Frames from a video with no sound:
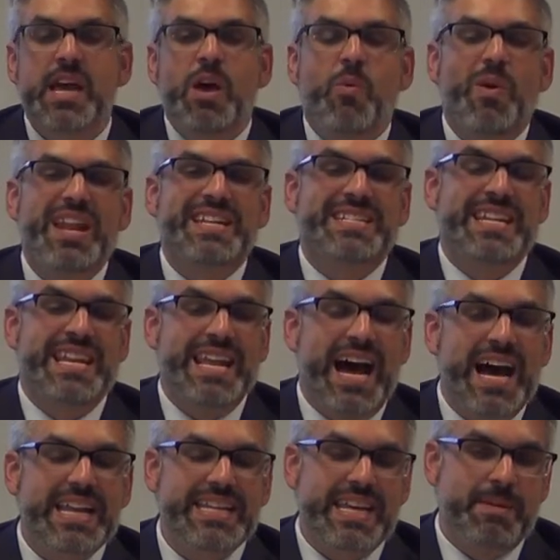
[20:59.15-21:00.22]
When it's
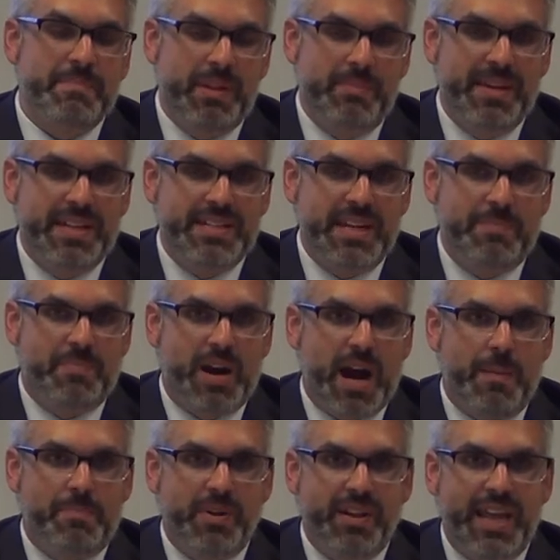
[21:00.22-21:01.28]
not implemented
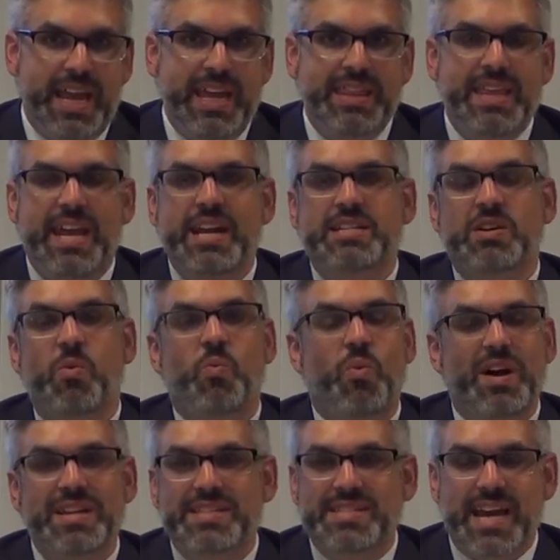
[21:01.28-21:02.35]
properly, then it's a
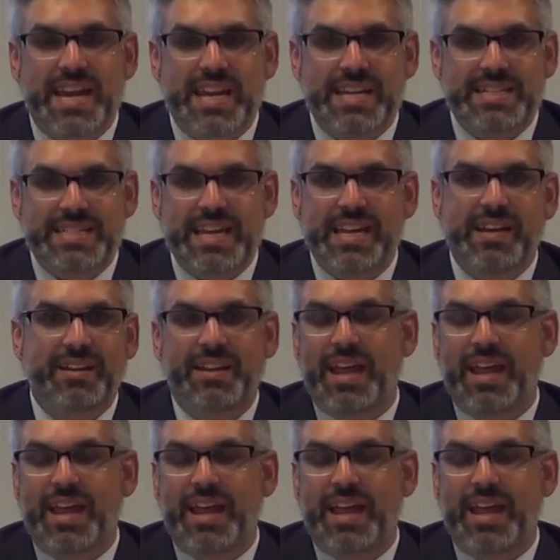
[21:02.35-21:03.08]
one-sided deal,